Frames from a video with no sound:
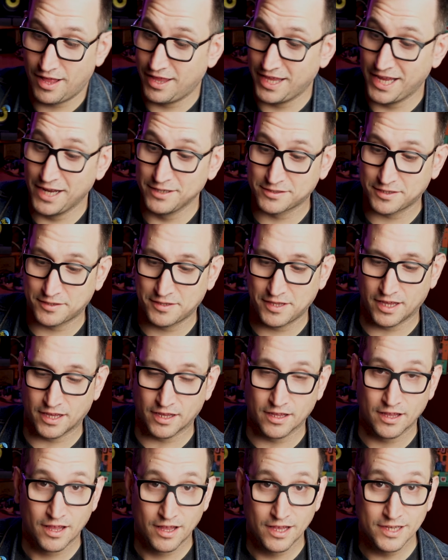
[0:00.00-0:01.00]
here's the thing.
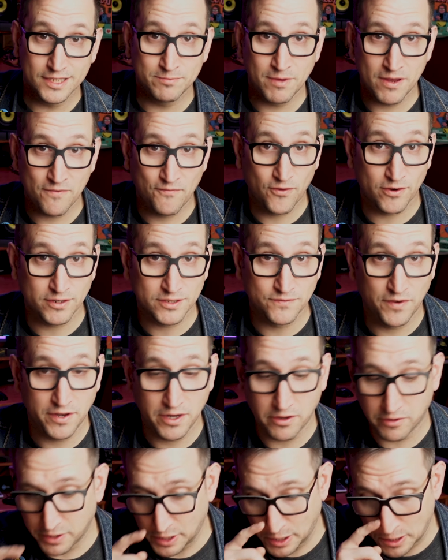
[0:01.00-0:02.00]
This is my first
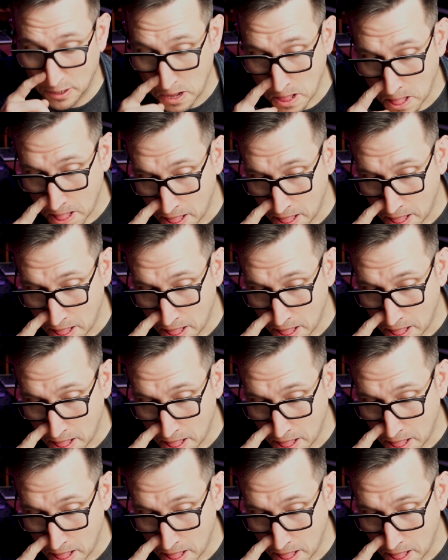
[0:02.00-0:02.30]
video here,